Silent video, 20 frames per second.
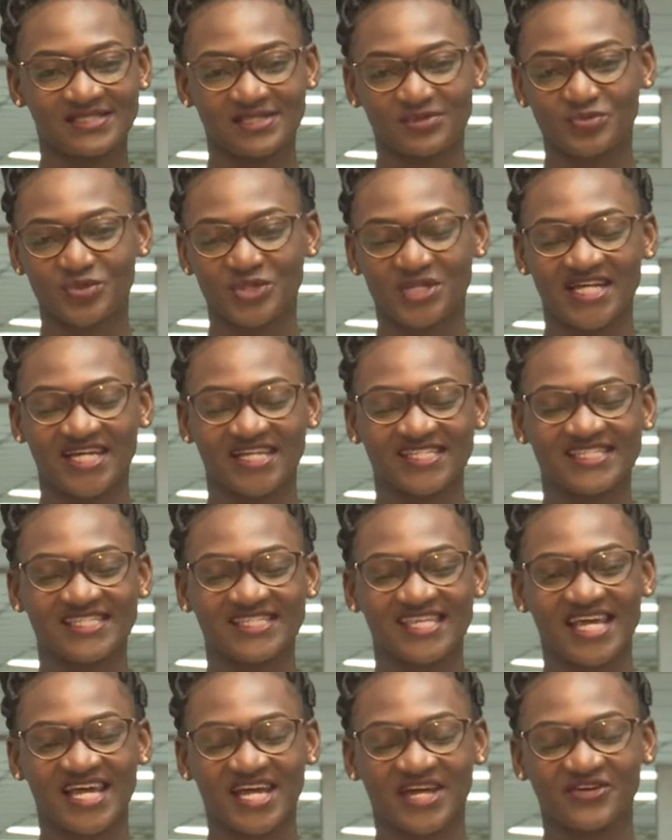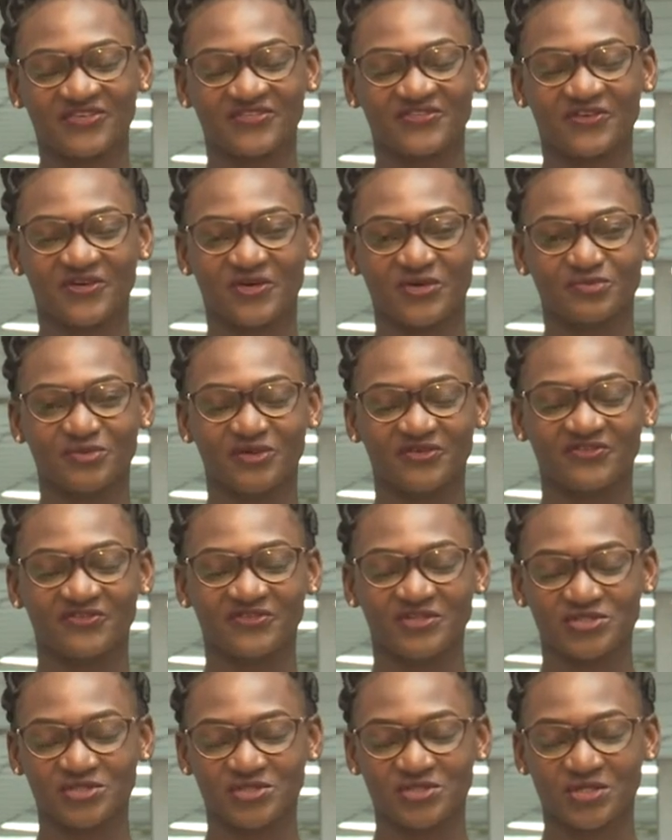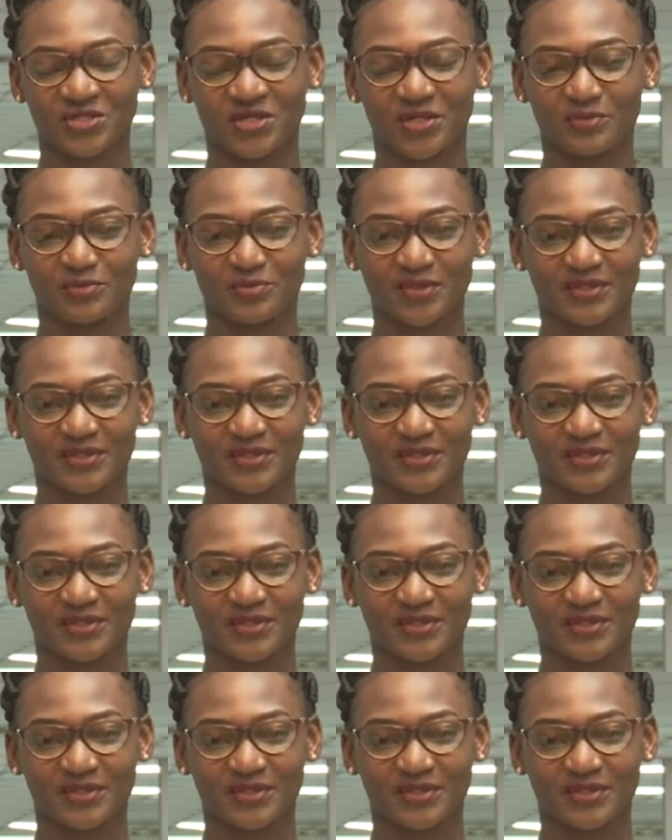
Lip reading: products from Vision Group.